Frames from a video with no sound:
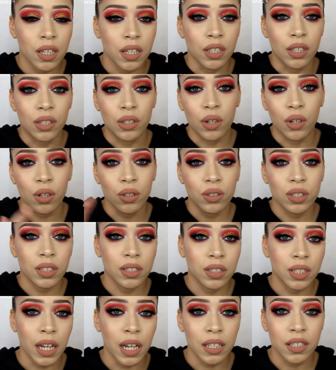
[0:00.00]
you know,
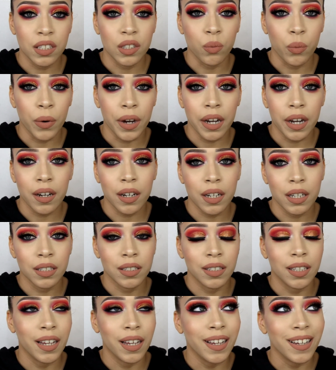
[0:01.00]
test wear,
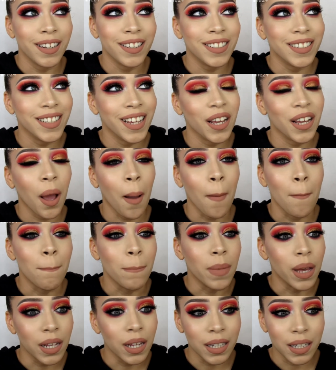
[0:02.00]
because there's like
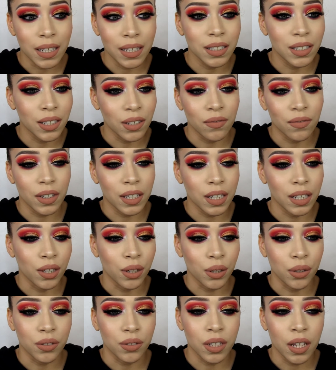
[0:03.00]
millions of
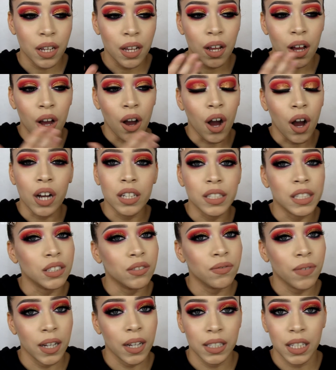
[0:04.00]
videos on this
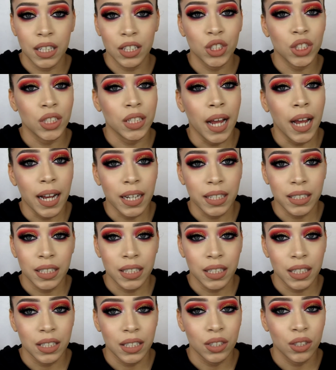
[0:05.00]
foundation as
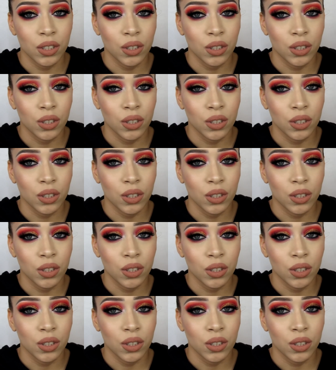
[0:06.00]
it is.